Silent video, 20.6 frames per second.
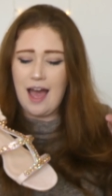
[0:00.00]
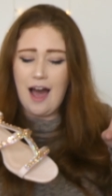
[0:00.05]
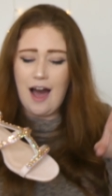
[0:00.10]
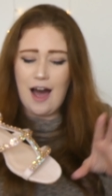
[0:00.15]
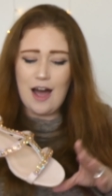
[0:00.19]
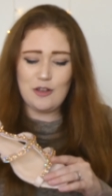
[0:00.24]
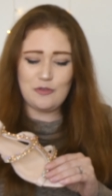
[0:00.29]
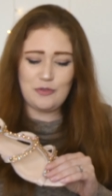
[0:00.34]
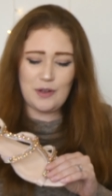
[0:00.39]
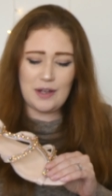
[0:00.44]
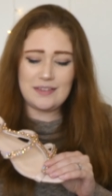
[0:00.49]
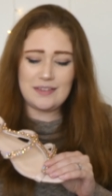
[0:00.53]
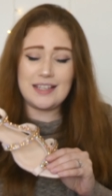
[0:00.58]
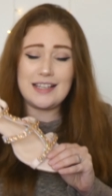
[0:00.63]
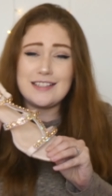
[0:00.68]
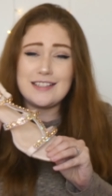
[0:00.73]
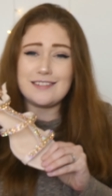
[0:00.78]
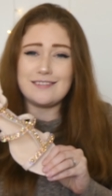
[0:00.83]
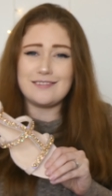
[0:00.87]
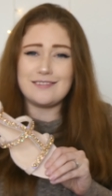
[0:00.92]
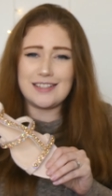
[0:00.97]
I found
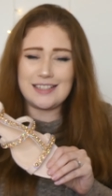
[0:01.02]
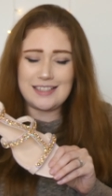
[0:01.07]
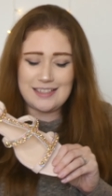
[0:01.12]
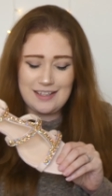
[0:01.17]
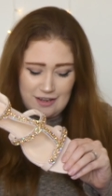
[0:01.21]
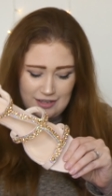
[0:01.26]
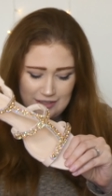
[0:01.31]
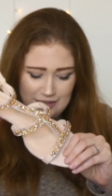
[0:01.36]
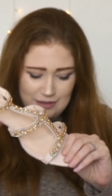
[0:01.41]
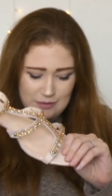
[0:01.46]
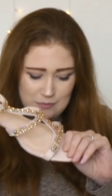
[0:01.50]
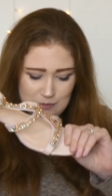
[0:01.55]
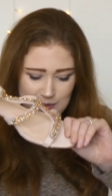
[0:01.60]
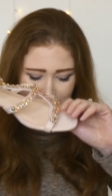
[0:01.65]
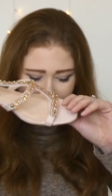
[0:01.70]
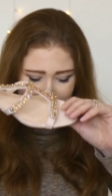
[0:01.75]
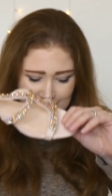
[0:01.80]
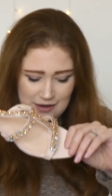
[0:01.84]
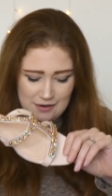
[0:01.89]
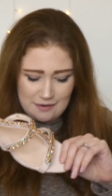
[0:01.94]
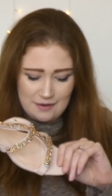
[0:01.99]
these, really like them.
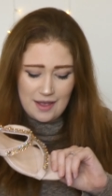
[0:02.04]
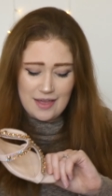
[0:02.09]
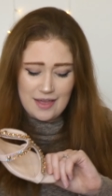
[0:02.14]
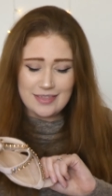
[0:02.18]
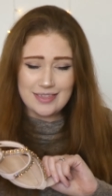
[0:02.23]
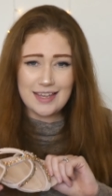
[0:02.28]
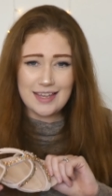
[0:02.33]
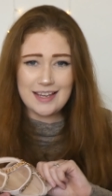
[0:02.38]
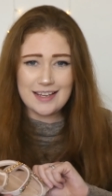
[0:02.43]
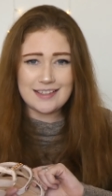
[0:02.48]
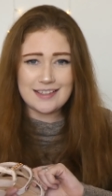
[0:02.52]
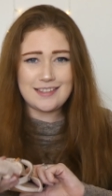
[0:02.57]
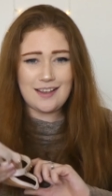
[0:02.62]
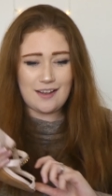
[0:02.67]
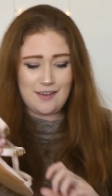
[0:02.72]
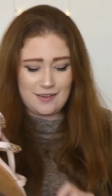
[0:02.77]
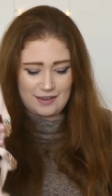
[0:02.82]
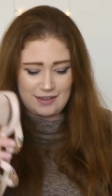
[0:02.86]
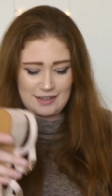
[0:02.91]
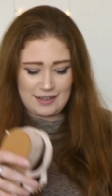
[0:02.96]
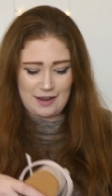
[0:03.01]
So these are
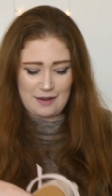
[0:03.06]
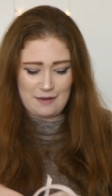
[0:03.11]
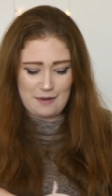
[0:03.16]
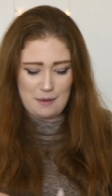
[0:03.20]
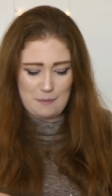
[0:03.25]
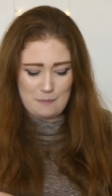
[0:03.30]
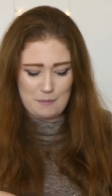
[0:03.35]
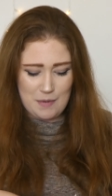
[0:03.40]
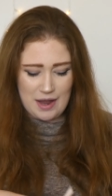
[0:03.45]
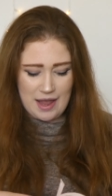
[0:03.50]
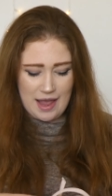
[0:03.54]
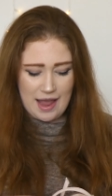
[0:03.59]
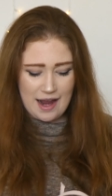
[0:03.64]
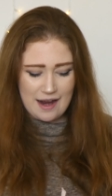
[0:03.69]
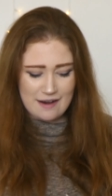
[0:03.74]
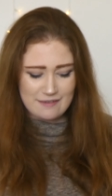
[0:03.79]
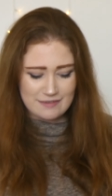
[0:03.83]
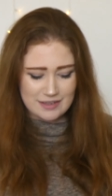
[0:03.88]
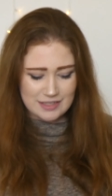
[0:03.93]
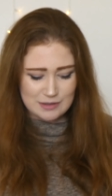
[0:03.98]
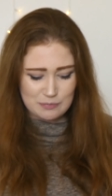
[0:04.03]
gonna go in my
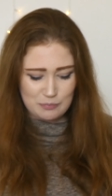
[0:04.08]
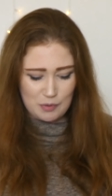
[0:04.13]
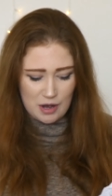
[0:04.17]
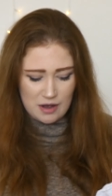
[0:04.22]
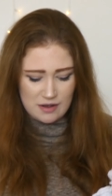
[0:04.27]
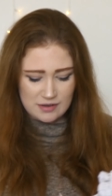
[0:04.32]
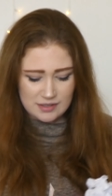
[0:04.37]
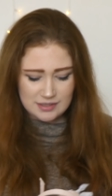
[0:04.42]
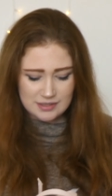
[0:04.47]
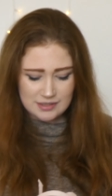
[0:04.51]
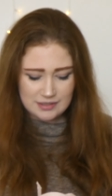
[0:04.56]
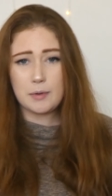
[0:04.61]
Aries box.